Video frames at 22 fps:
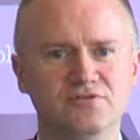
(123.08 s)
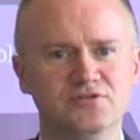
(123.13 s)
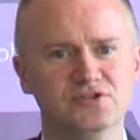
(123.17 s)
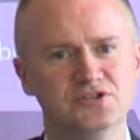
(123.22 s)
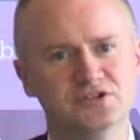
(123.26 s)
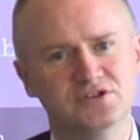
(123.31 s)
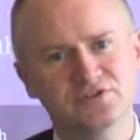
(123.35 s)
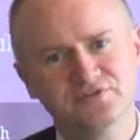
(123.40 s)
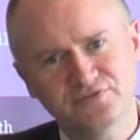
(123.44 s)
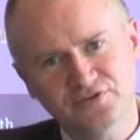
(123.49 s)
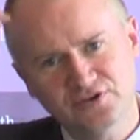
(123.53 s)

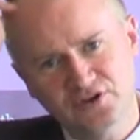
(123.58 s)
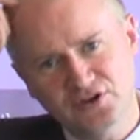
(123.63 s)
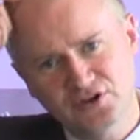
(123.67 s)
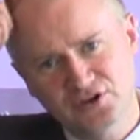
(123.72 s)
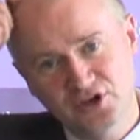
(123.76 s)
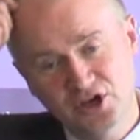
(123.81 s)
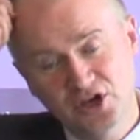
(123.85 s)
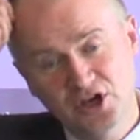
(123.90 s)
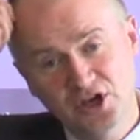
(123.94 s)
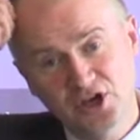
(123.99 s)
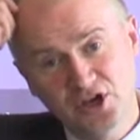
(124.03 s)
officer for
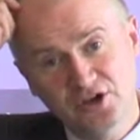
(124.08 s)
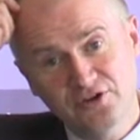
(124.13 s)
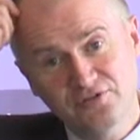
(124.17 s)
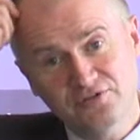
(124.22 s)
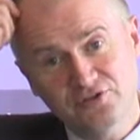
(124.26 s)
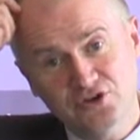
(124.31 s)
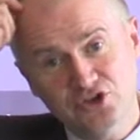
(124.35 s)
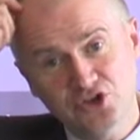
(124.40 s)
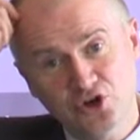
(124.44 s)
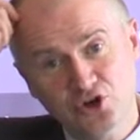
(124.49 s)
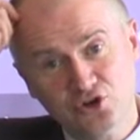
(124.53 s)

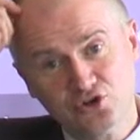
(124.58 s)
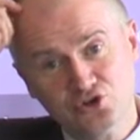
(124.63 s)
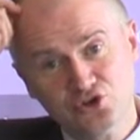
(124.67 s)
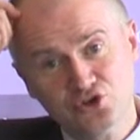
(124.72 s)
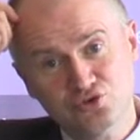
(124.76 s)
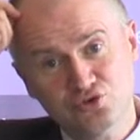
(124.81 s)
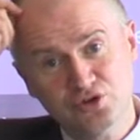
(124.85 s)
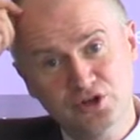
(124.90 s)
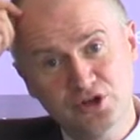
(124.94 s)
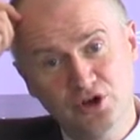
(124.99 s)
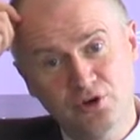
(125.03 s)

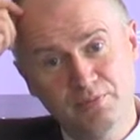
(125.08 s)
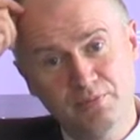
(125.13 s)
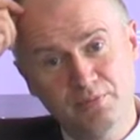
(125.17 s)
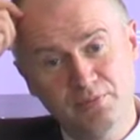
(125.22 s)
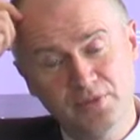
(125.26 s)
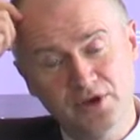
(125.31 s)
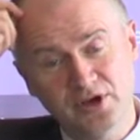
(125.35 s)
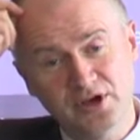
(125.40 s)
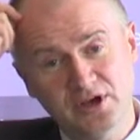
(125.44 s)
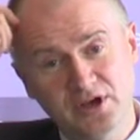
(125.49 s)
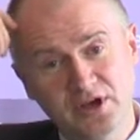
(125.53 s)
Yorkshire and
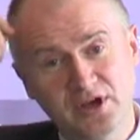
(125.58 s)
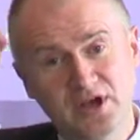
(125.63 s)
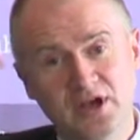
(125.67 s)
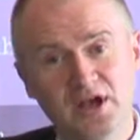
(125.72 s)
Humber